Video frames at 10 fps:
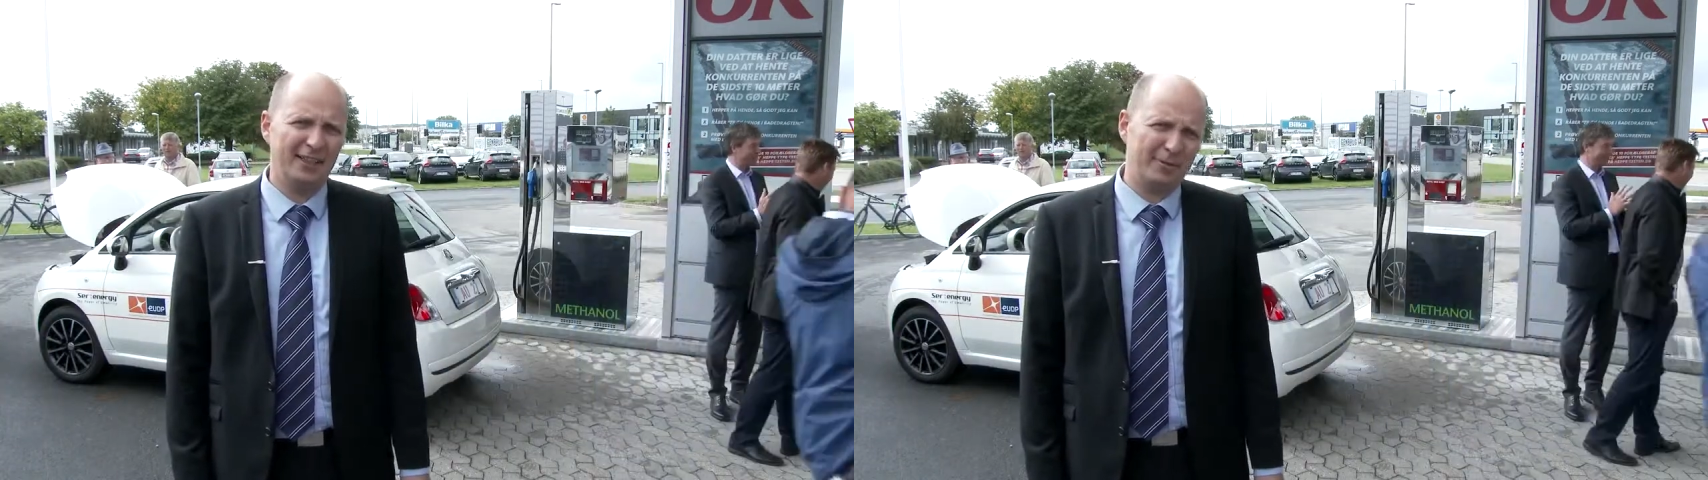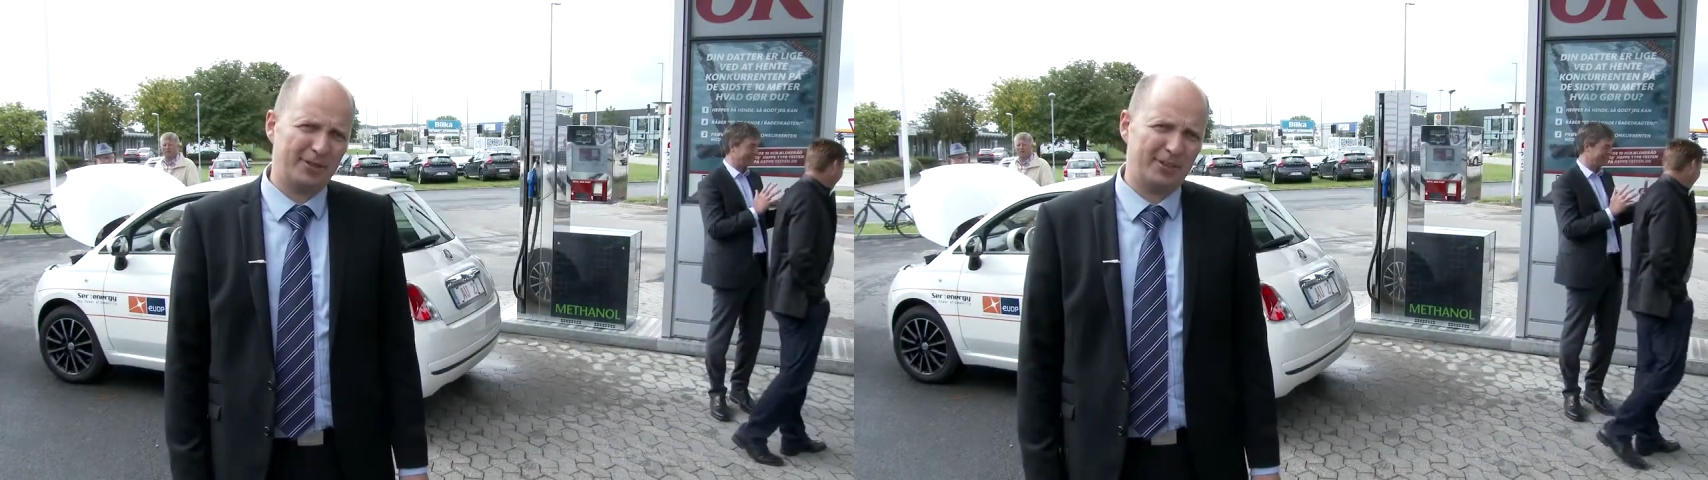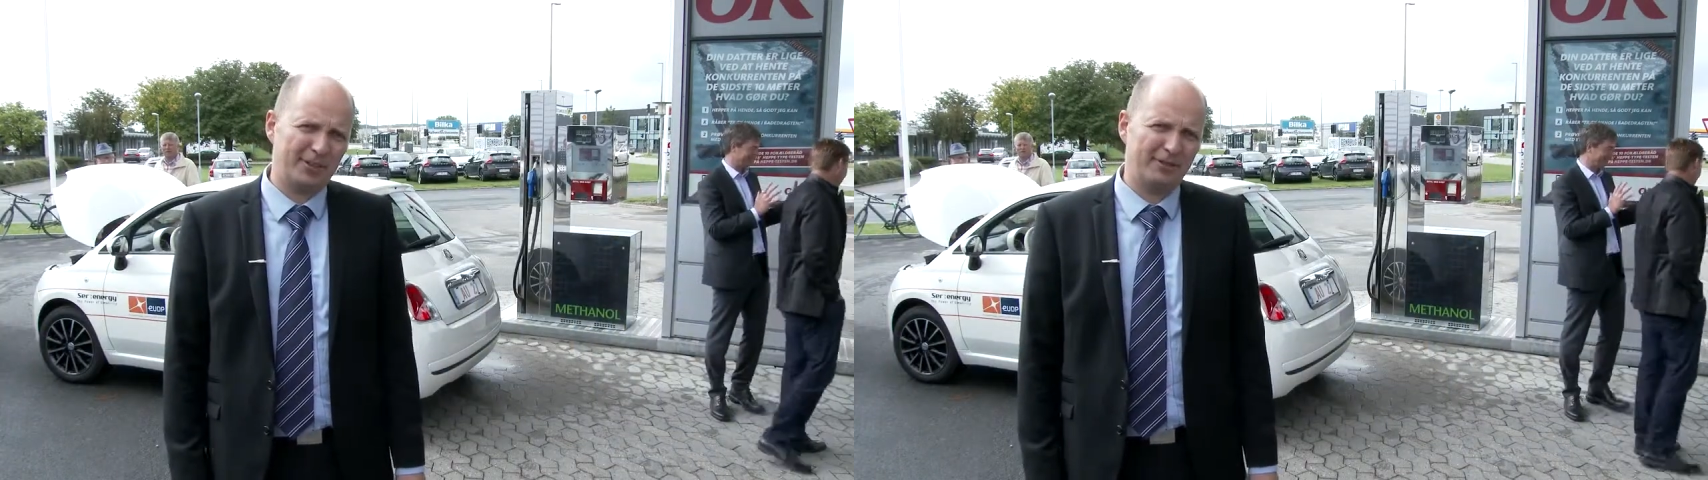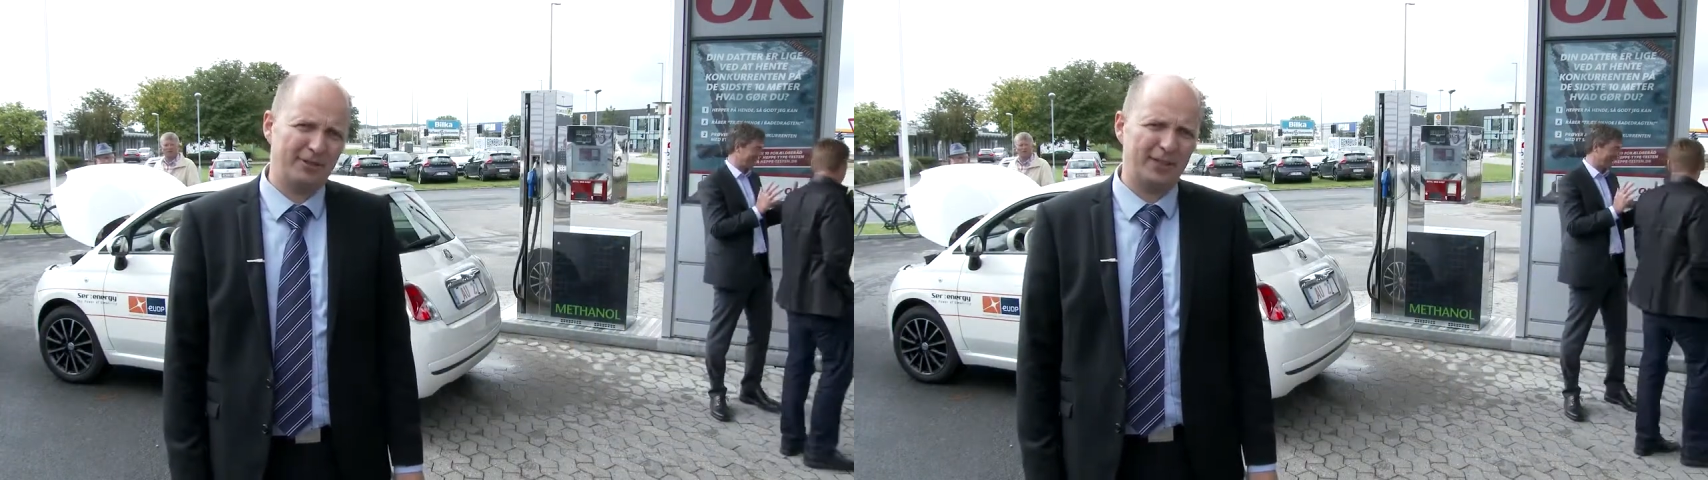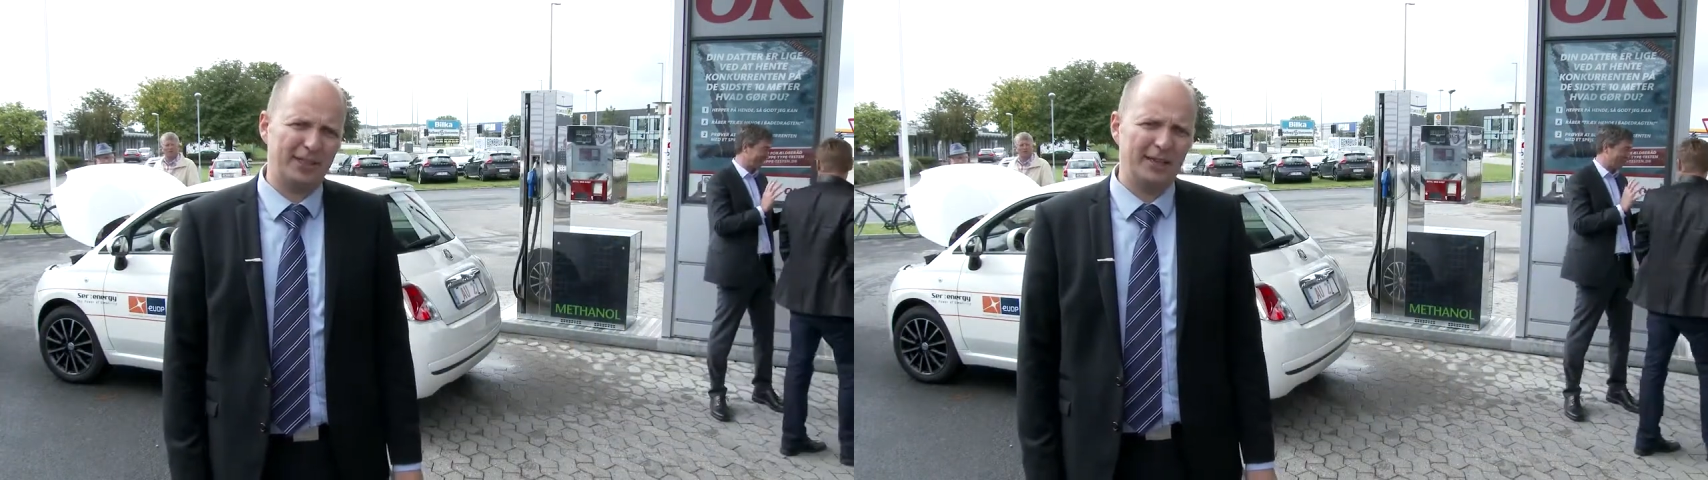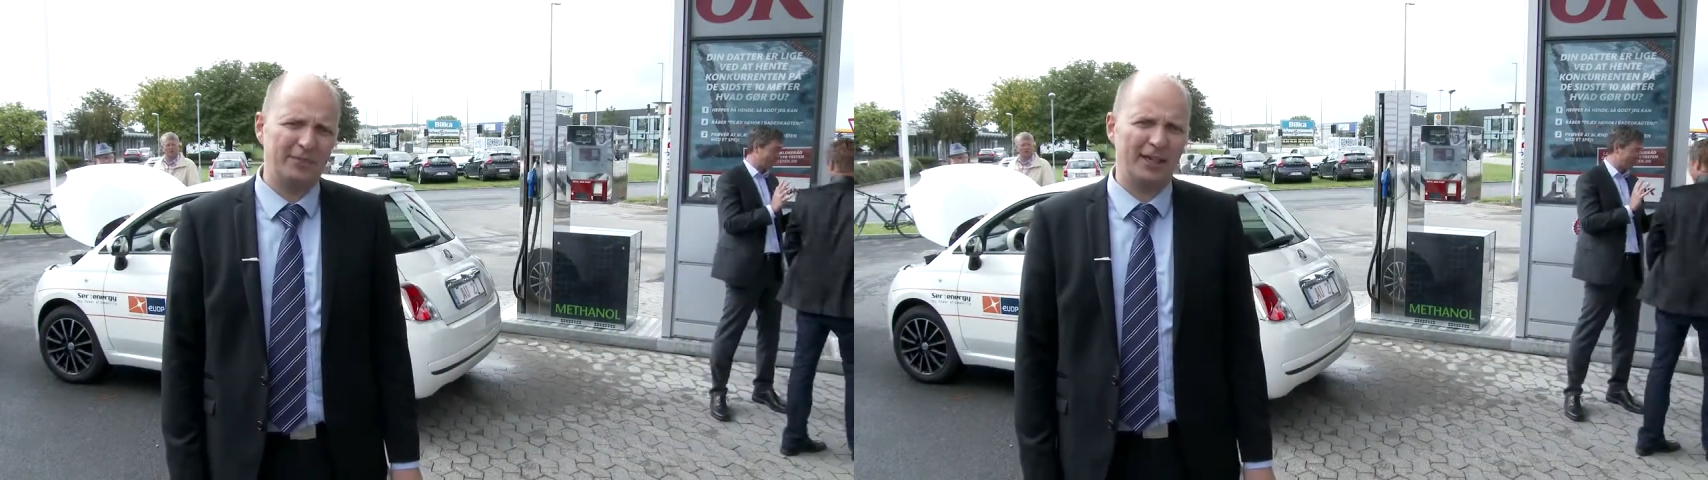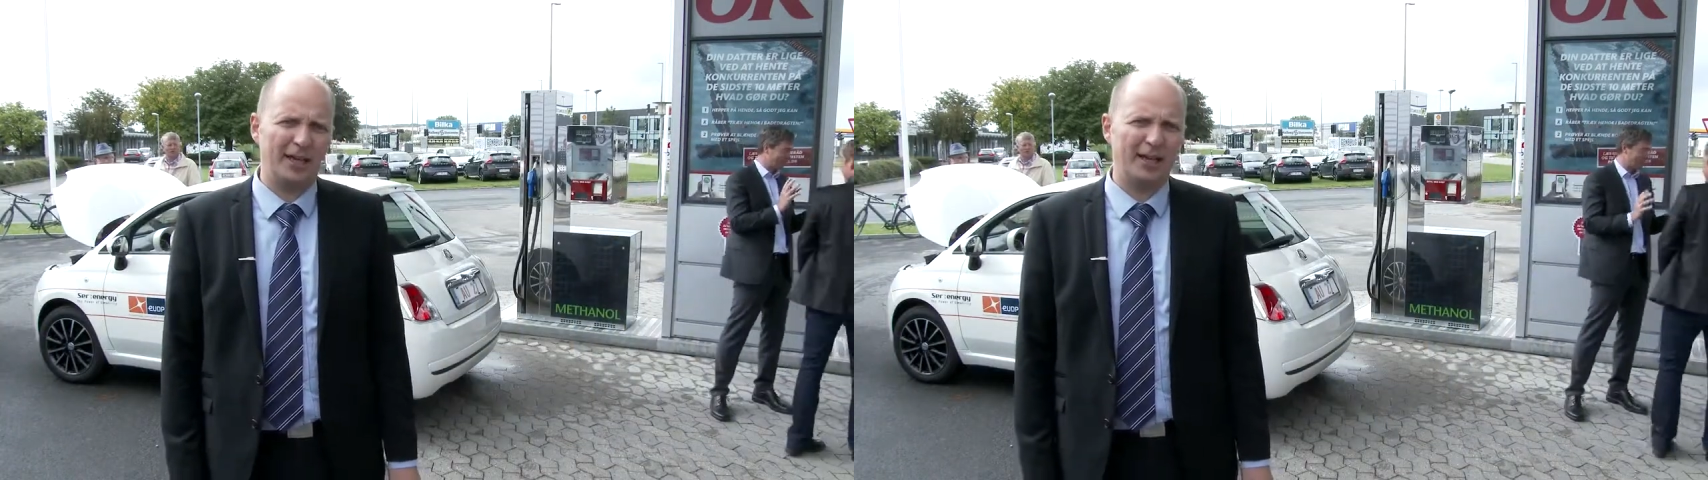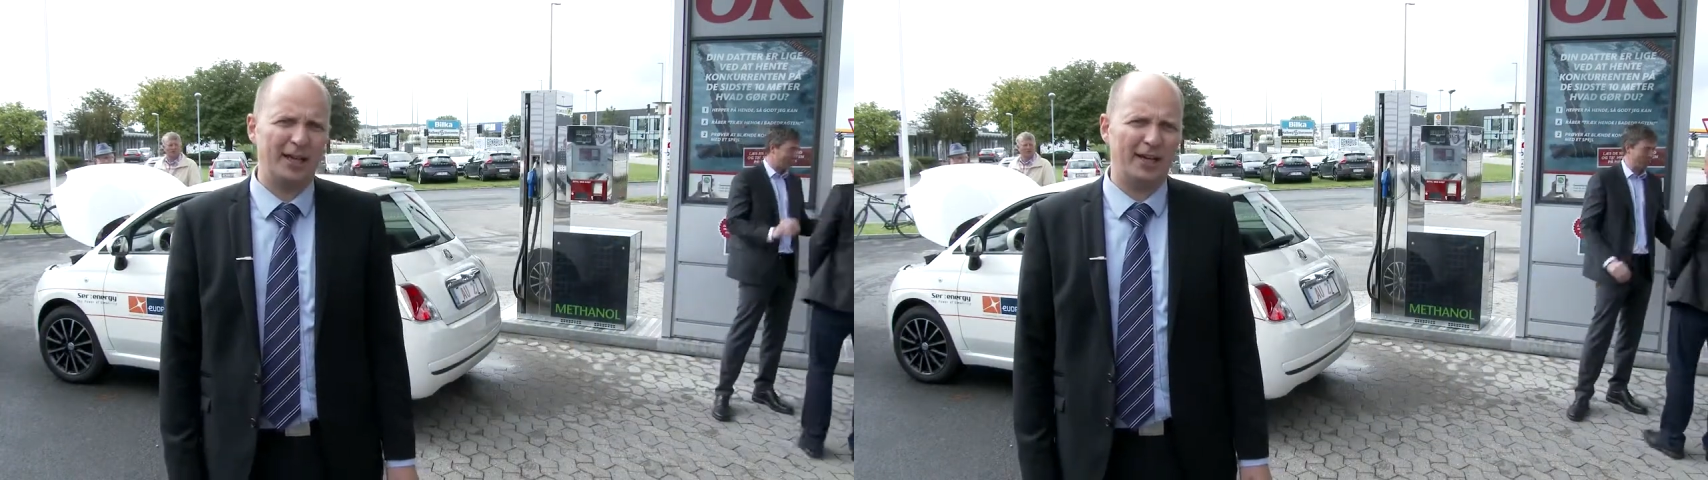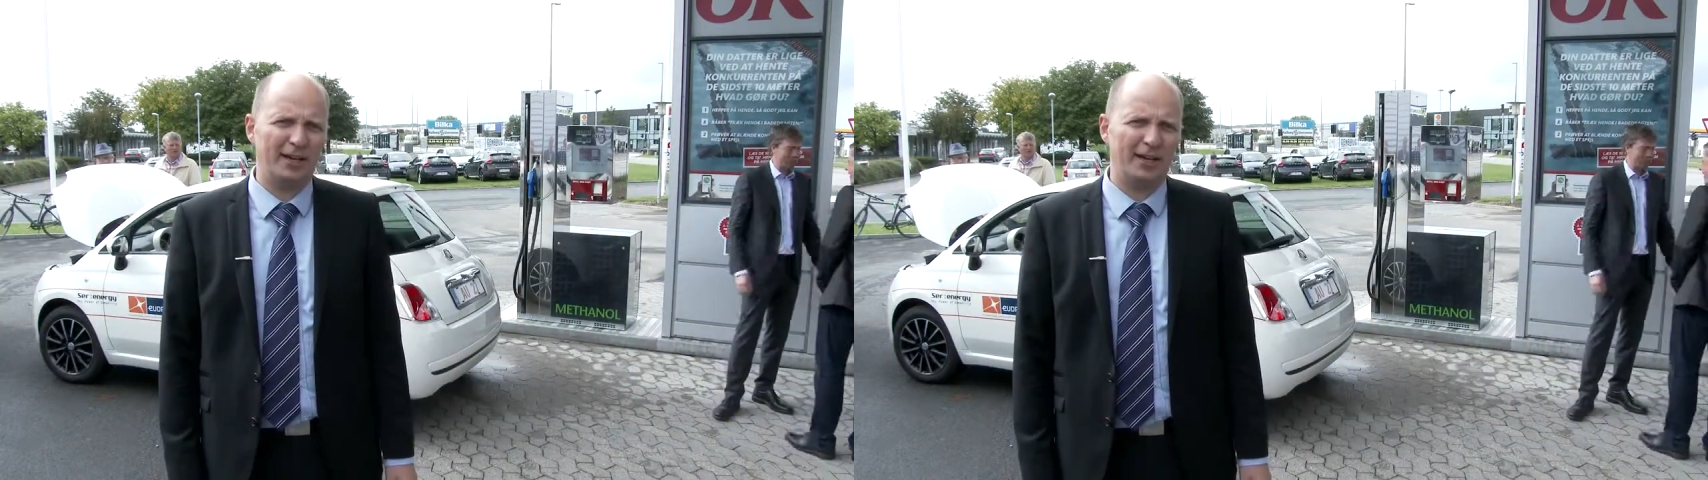easy because we can use the